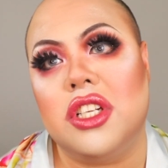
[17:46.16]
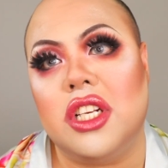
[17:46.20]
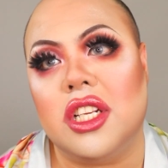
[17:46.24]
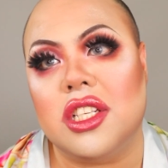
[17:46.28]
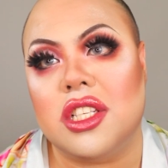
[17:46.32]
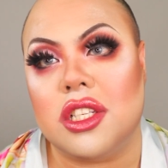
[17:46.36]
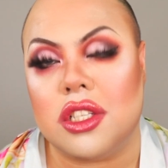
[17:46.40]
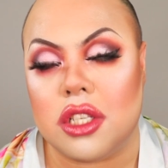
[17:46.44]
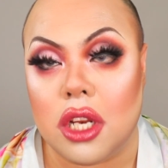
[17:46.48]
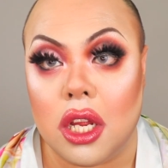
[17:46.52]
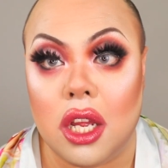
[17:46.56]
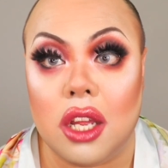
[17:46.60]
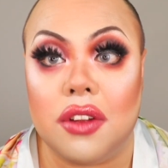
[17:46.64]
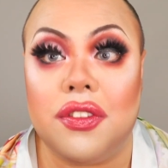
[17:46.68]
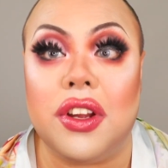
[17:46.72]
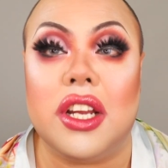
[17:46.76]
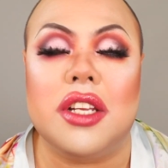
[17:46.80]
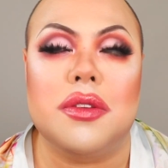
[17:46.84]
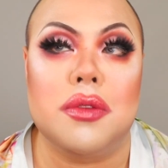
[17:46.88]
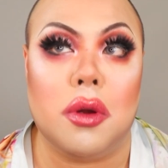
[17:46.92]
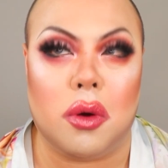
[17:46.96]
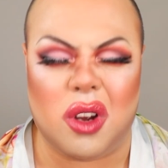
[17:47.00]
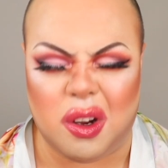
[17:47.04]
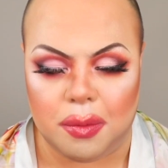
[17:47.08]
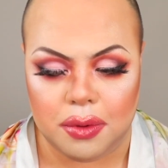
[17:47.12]
does this on her face,
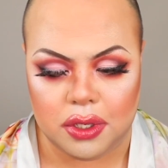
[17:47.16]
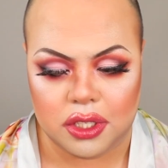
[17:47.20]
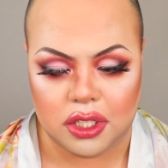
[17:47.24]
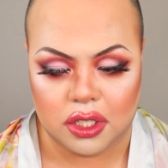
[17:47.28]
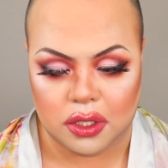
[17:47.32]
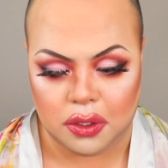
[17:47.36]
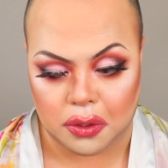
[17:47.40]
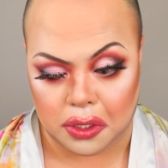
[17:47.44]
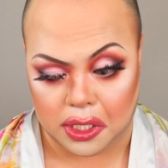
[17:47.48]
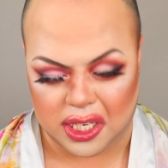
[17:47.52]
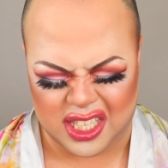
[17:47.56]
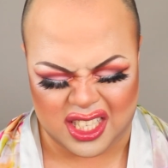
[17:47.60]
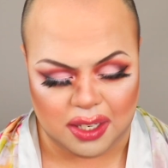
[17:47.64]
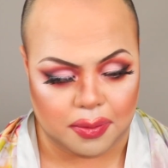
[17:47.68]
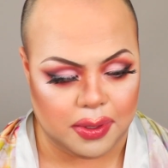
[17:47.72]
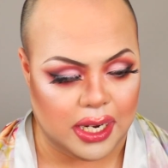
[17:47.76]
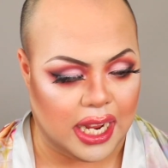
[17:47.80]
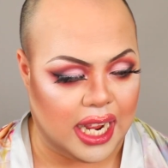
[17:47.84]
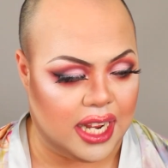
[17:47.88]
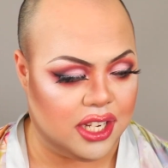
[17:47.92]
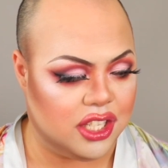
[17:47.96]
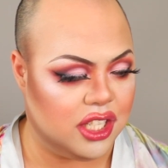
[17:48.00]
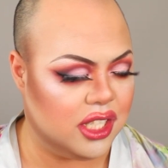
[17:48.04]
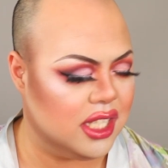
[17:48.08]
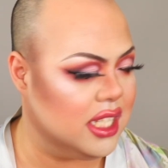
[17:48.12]
but what I'm gonna do is I'm gonna
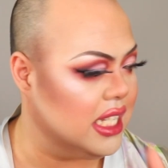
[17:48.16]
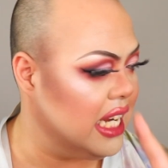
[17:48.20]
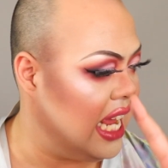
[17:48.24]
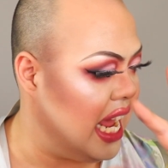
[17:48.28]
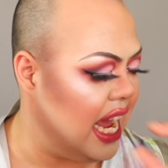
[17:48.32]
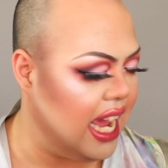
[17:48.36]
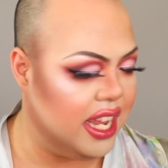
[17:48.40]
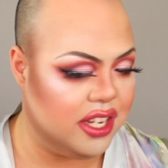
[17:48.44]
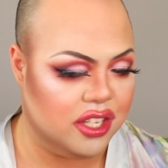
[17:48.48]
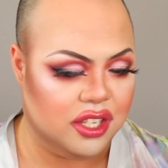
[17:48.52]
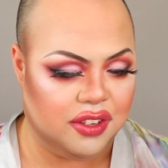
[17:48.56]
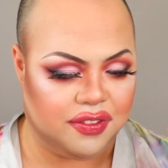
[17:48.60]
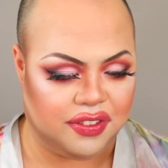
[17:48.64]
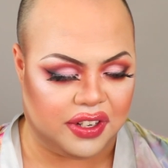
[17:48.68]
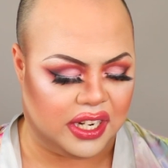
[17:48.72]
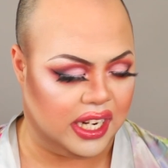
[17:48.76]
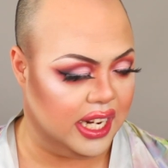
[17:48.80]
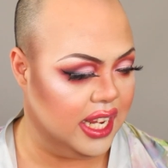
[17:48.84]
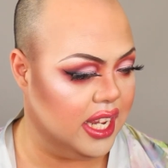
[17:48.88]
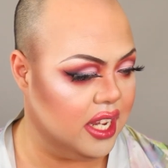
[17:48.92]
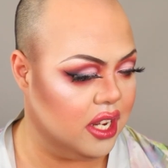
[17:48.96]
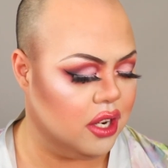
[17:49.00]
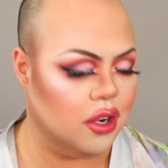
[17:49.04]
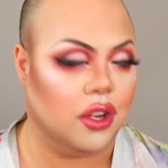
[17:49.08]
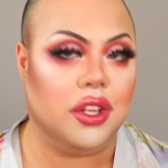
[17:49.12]
add just an edge of
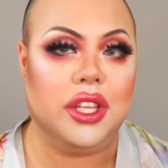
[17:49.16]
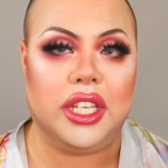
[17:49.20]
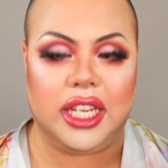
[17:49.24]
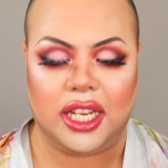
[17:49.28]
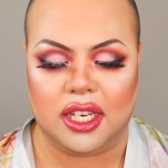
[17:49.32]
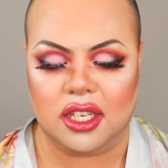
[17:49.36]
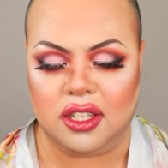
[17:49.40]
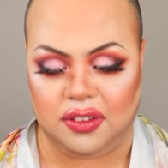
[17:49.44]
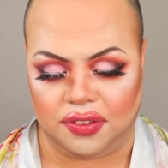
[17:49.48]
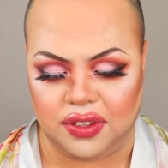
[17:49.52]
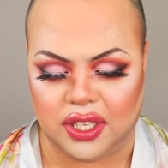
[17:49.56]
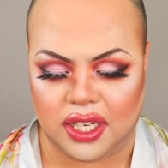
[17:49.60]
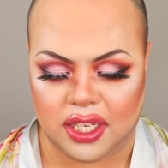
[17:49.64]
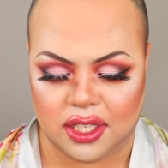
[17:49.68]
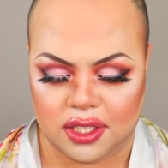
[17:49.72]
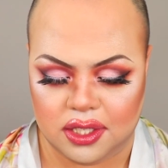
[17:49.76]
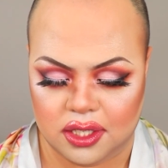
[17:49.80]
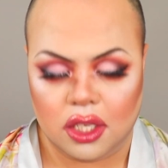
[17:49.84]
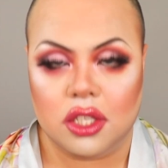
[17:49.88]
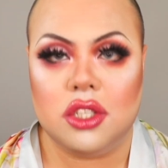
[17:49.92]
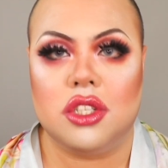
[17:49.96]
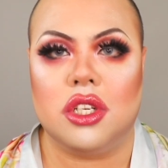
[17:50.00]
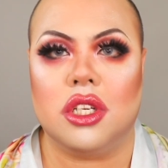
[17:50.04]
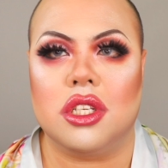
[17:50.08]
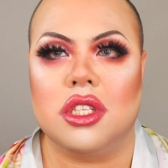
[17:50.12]
glitter on the end of this,
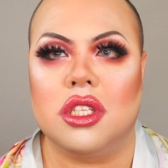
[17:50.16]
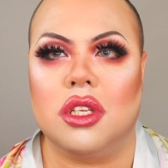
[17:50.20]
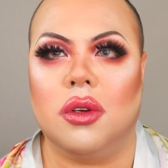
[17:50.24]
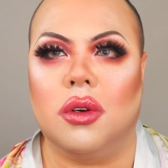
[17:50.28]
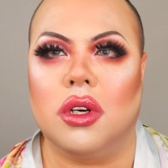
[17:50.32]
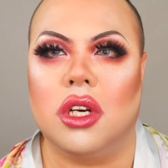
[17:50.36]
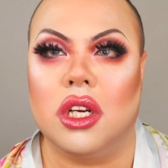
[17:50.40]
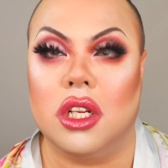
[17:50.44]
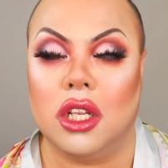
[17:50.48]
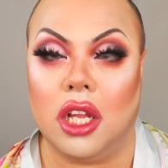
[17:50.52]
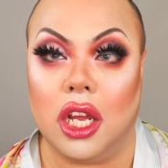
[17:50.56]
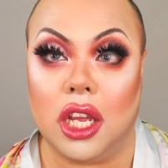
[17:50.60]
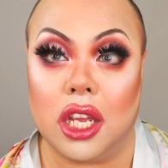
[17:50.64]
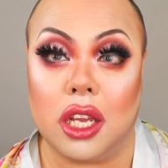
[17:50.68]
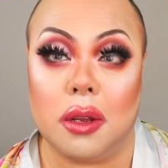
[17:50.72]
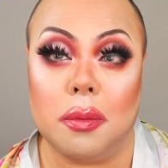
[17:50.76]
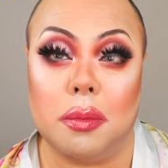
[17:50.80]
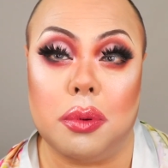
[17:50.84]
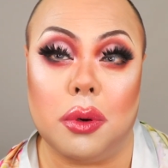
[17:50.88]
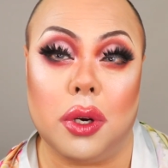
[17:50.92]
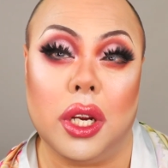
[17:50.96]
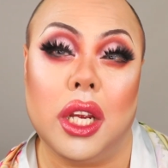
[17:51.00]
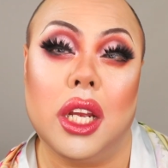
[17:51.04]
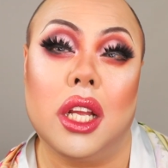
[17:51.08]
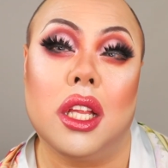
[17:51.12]
just so I can like
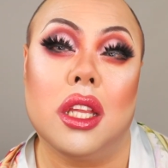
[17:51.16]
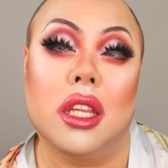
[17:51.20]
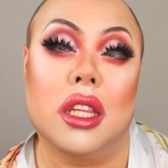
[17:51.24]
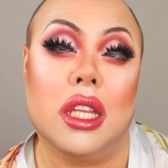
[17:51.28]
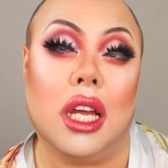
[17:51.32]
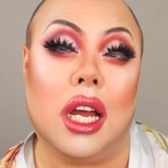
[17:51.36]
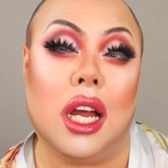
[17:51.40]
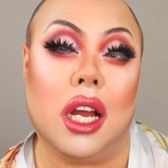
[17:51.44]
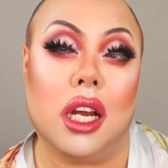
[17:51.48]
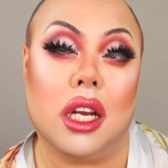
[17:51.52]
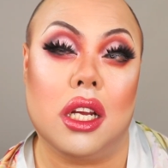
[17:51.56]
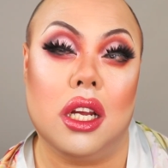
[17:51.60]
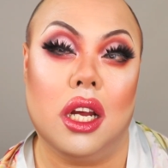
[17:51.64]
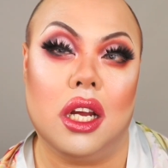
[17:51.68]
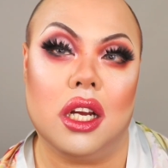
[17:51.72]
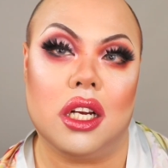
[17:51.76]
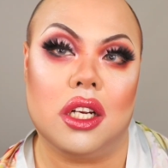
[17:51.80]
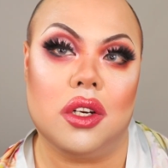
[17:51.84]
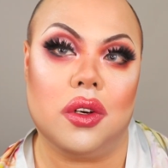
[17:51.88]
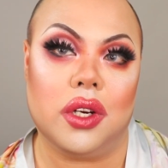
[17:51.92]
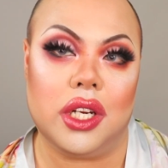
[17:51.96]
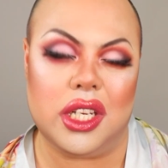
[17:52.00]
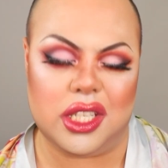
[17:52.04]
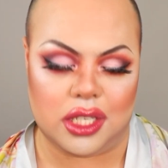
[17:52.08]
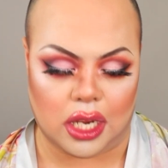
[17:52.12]
bring that cut
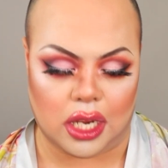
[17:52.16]
crease